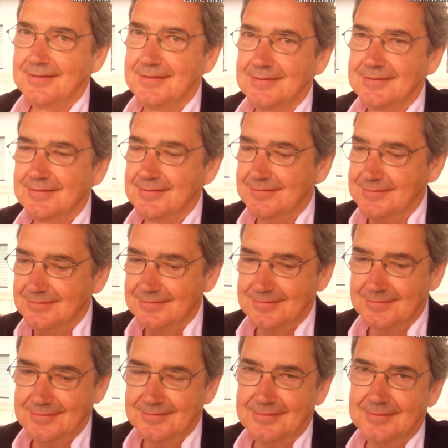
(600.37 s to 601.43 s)
Come on,
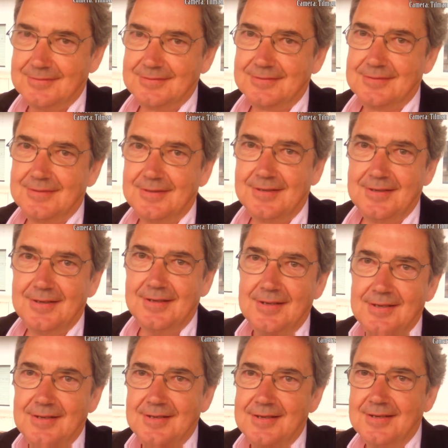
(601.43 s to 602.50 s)
politician. Ah,
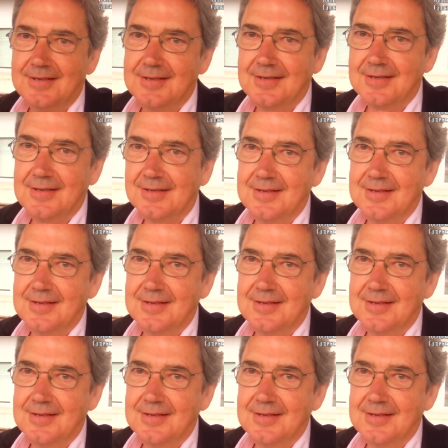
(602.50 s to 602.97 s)
you have a...